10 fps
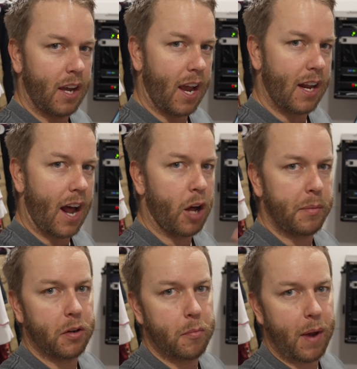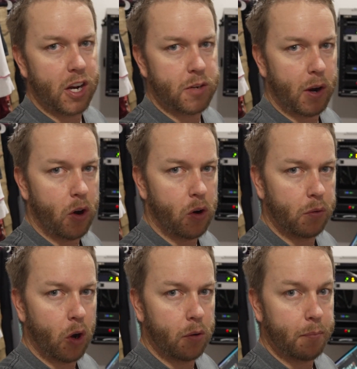and I'll be able to manage my
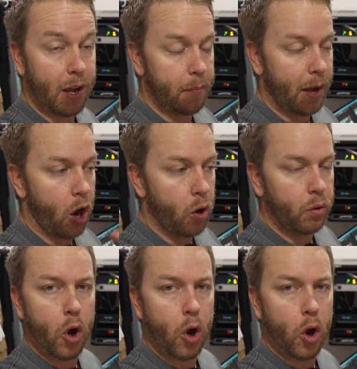own